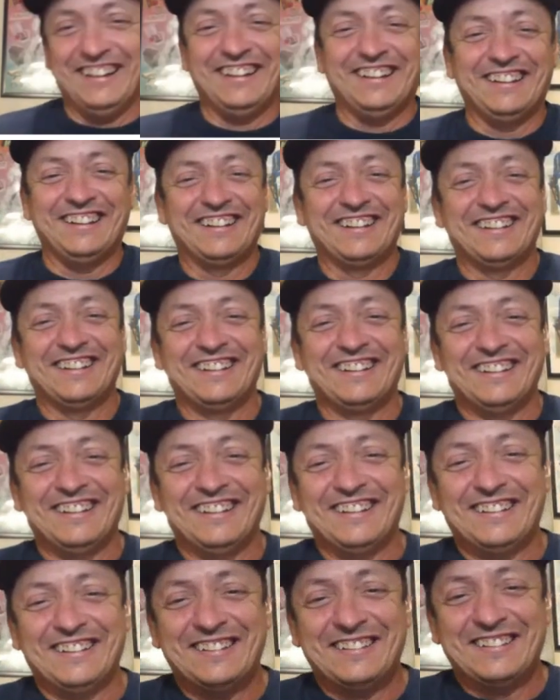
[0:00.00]

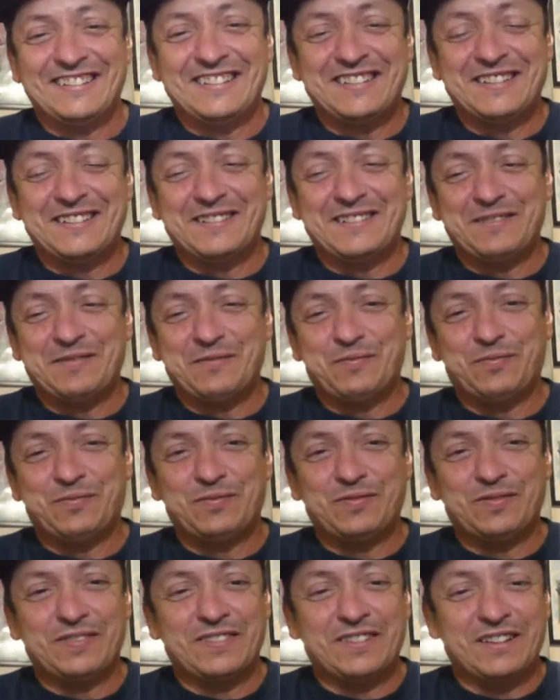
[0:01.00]

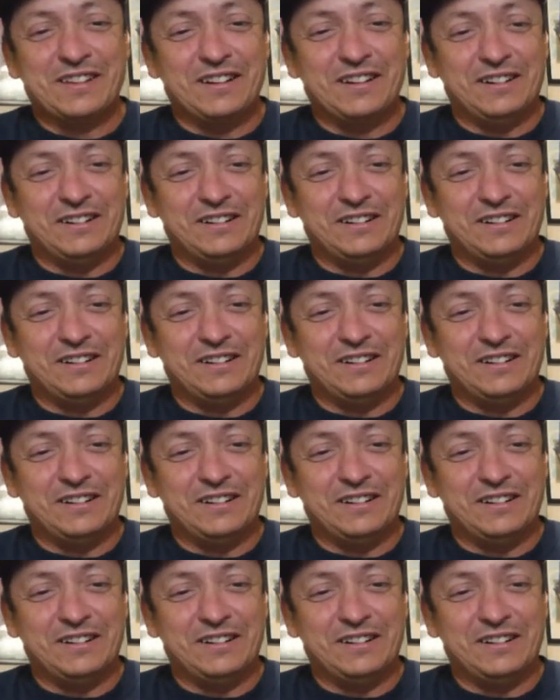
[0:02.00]
(silent)